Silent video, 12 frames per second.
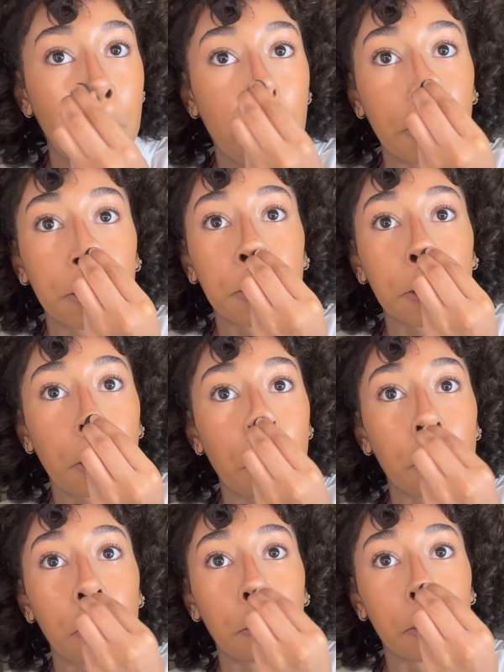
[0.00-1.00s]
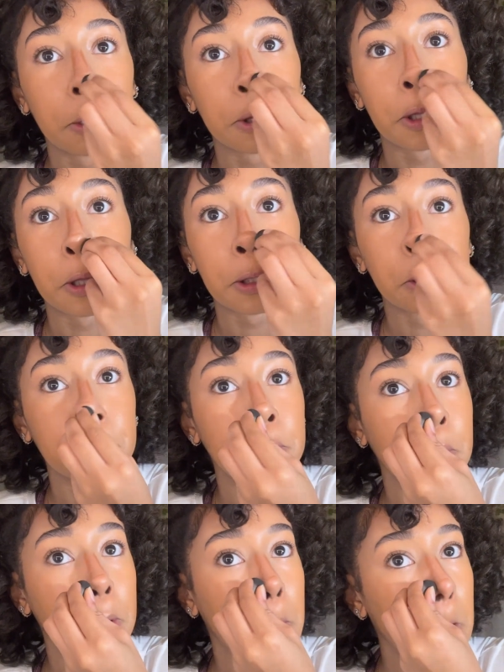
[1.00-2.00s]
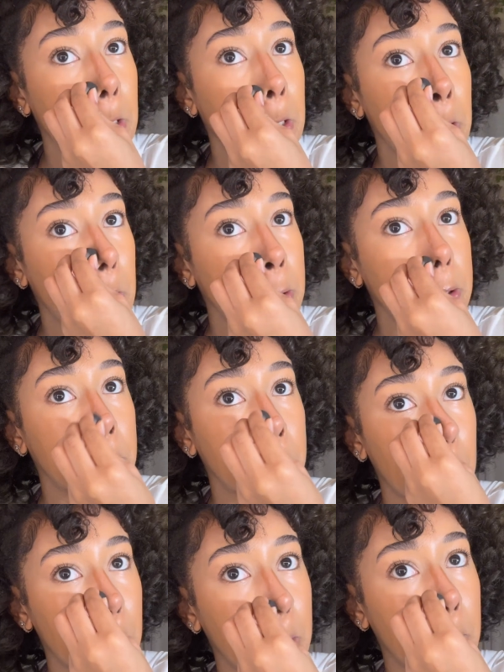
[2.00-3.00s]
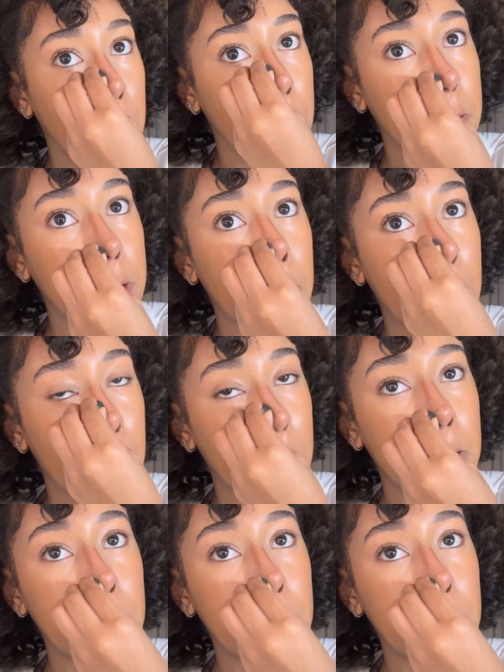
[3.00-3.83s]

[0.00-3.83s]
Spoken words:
I'll just go in with this, just go in like that.